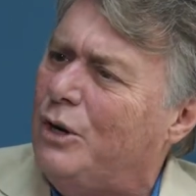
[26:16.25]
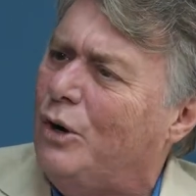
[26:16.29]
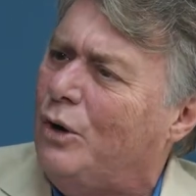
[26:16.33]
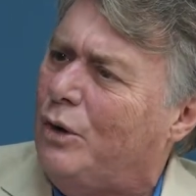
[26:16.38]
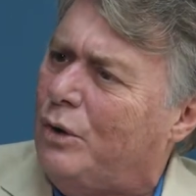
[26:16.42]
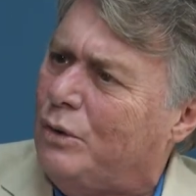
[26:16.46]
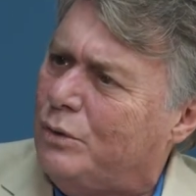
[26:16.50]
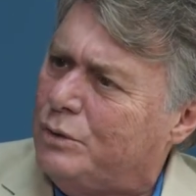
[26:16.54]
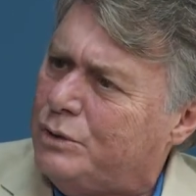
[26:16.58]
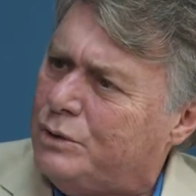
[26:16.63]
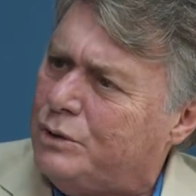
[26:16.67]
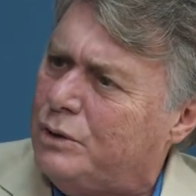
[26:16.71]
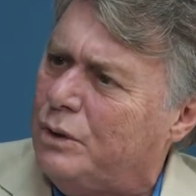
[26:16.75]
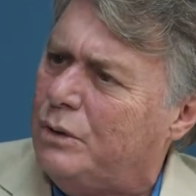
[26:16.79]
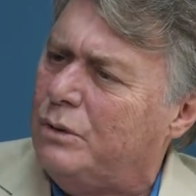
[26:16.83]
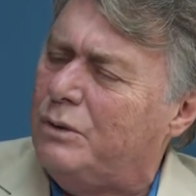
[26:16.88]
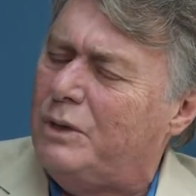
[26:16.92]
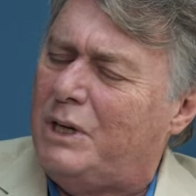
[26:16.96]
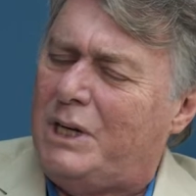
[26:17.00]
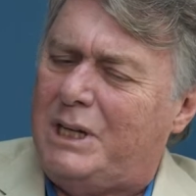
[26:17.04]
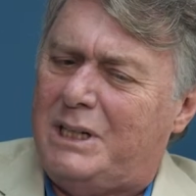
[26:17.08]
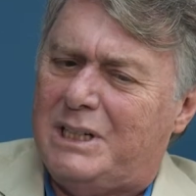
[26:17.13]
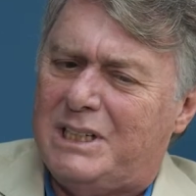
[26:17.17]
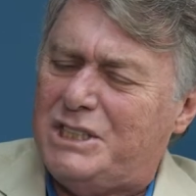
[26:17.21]
also
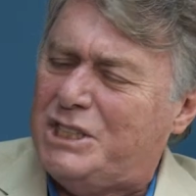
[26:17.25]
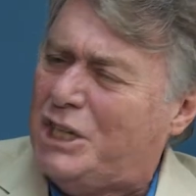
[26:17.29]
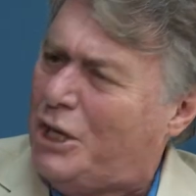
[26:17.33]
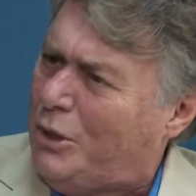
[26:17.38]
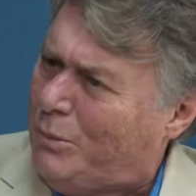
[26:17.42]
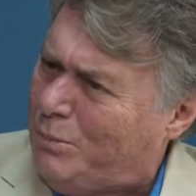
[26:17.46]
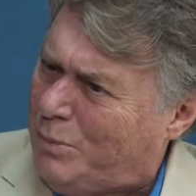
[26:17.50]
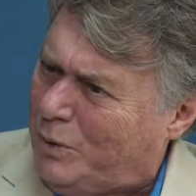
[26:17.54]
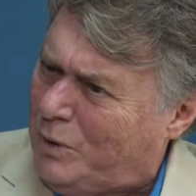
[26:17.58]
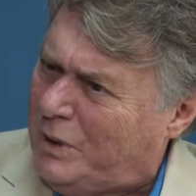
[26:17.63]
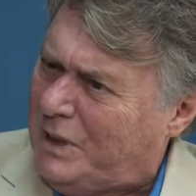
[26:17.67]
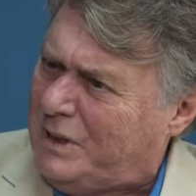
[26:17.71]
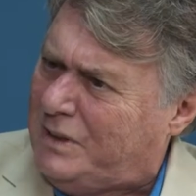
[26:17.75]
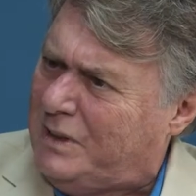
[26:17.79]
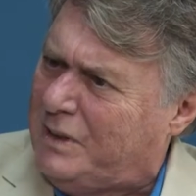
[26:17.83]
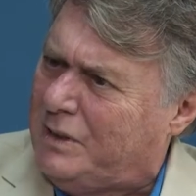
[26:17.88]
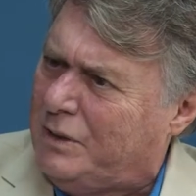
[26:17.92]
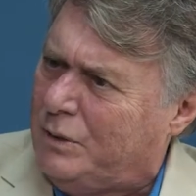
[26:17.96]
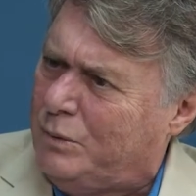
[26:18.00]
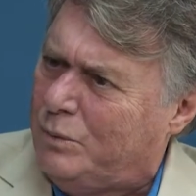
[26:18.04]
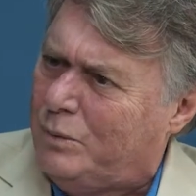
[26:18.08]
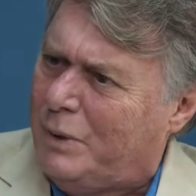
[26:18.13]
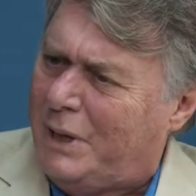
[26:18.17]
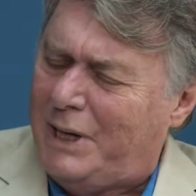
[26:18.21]
in a
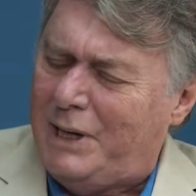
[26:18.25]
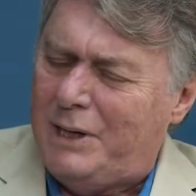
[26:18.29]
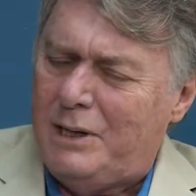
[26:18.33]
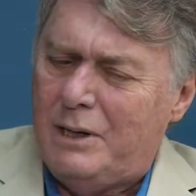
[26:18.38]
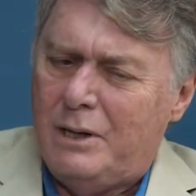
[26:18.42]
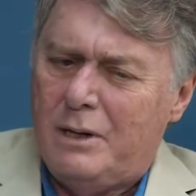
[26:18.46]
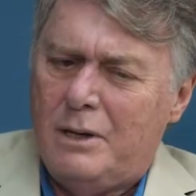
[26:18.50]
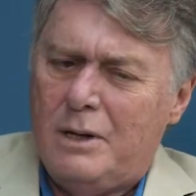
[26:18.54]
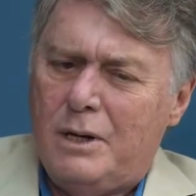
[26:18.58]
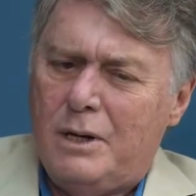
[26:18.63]
geopolitical way